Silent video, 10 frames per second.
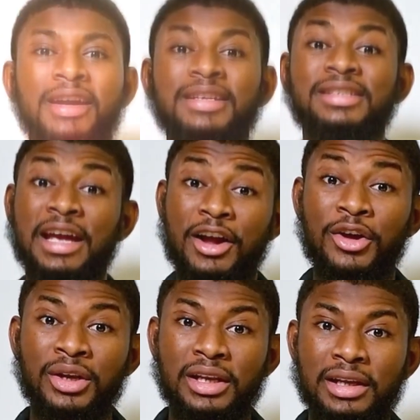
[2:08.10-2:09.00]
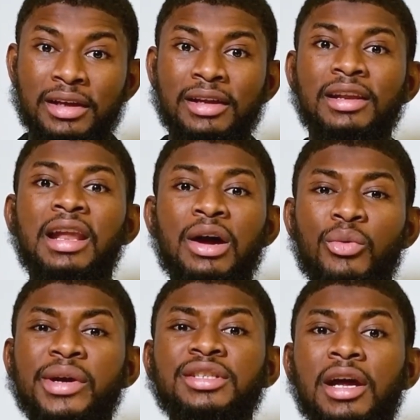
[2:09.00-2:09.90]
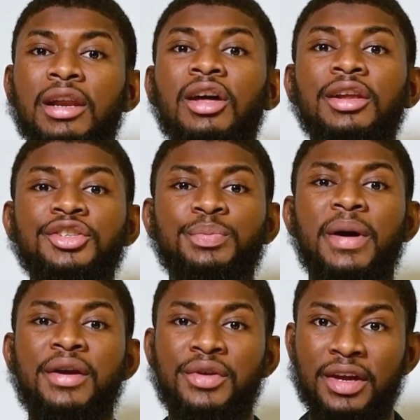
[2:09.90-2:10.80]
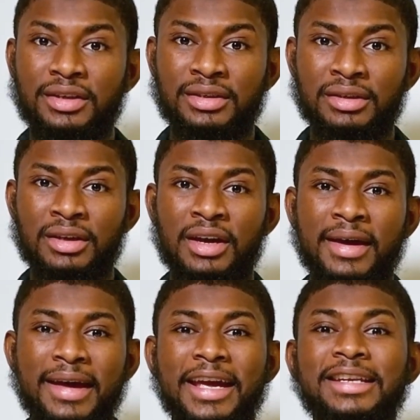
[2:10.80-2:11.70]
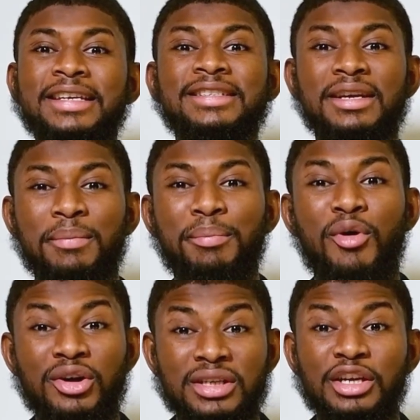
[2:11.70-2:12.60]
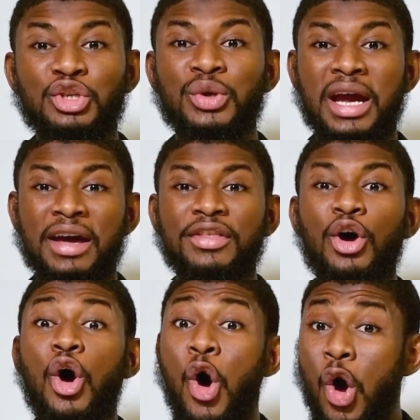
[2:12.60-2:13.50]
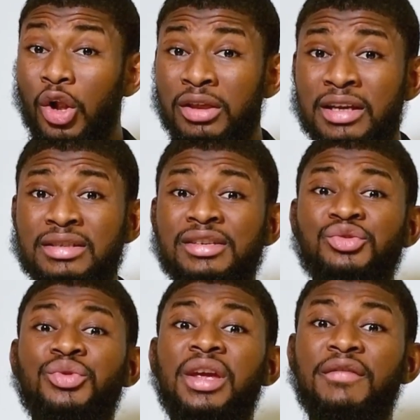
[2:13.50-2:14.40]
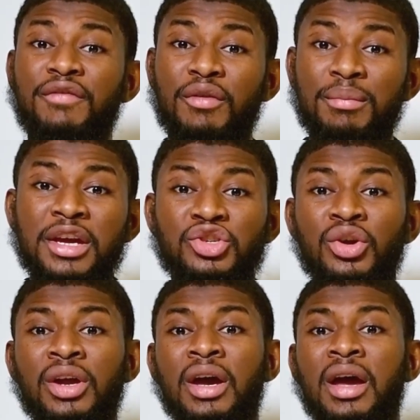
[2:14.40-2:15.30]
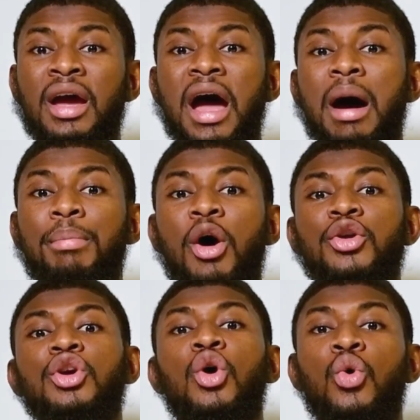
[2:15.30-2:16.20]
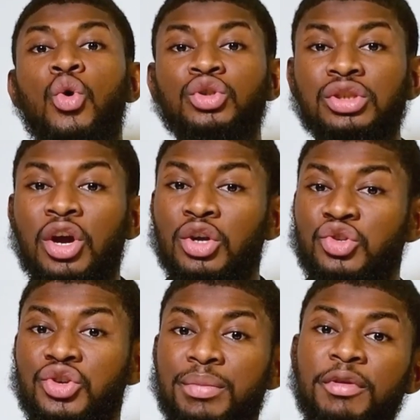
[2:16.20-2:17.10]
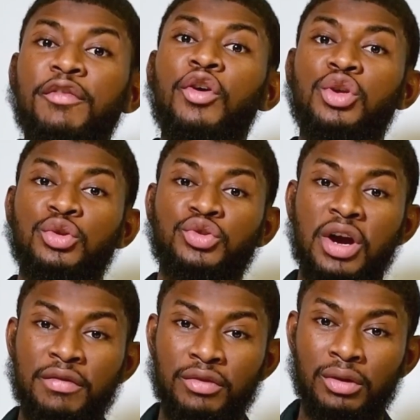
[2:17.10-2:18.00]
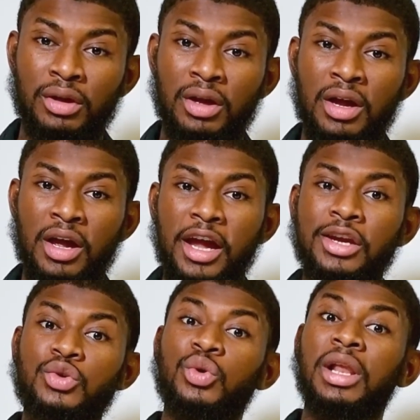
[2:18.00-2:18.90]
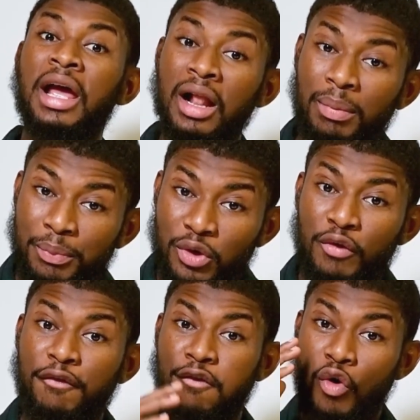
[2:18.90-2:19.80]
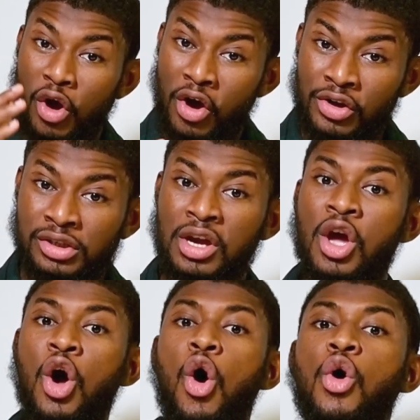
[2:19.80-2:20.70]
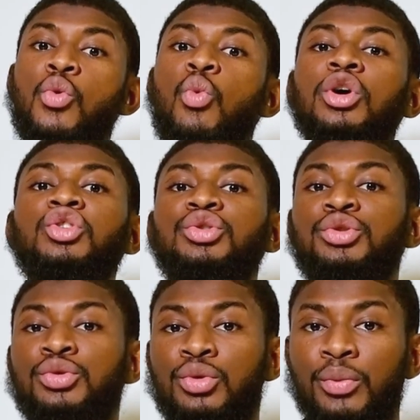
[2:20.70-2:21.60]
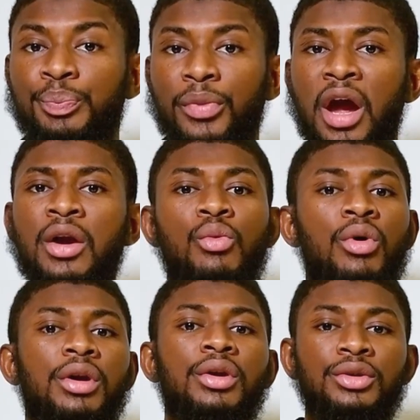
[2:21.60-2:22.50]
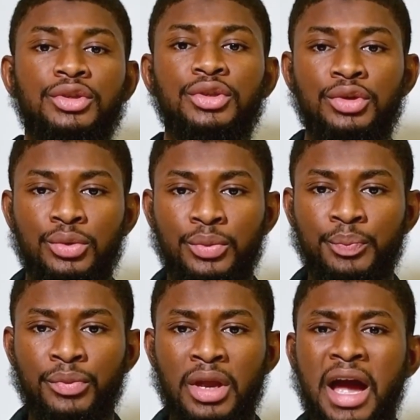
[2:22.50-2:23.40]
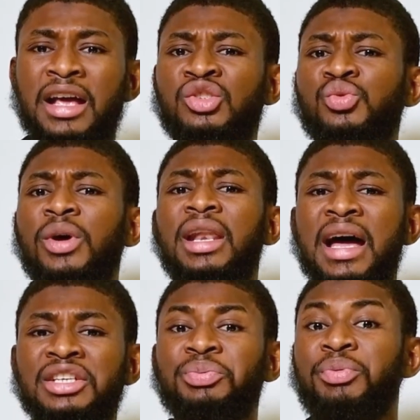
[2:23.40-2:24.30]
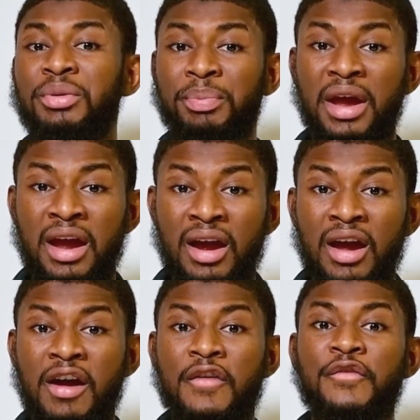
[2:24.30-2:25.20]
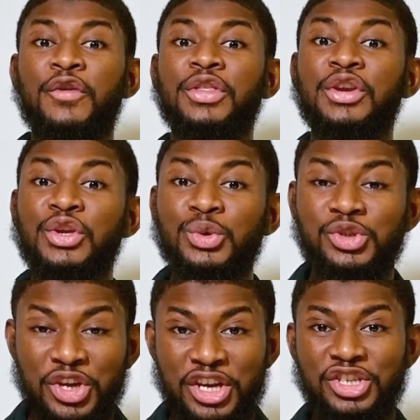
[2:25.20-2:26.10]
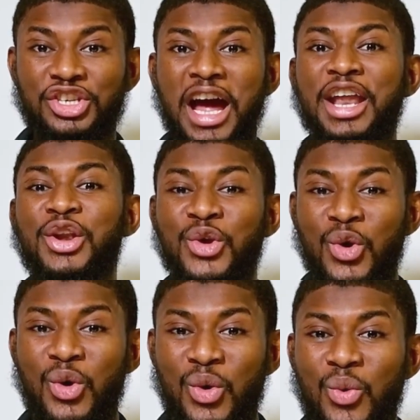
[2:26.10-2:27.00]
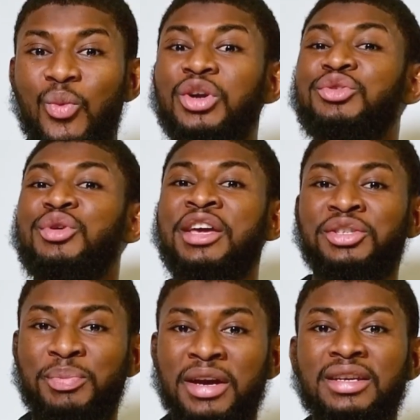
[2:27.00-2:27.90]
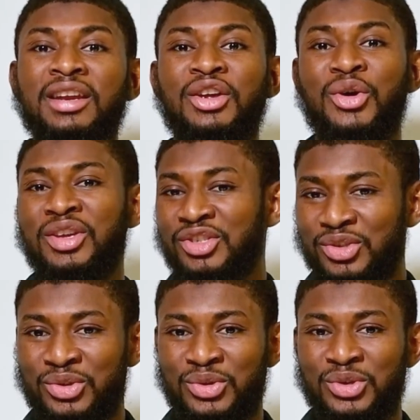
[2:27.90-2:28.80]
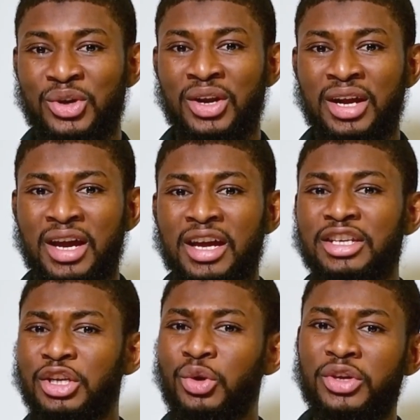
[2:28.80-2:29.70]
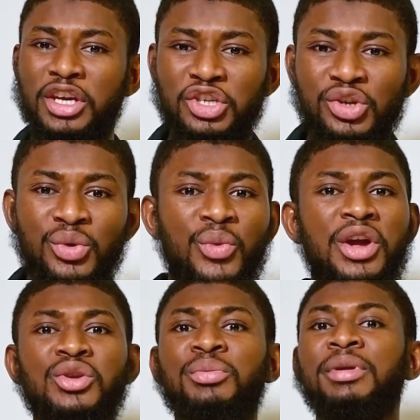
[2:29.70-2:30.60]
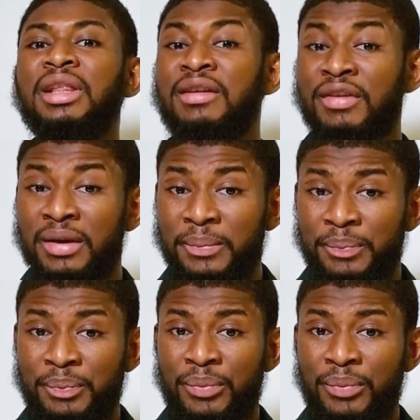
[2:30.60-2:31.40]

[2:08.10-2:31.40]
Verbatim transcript: Secondly, language and knowledge barriers. It is important to gather all necessary information about your host country before you travel. It will help you focus on what to do and what not to do, as well as prepare for the new change and know what to expect in your institution, the location where you be living,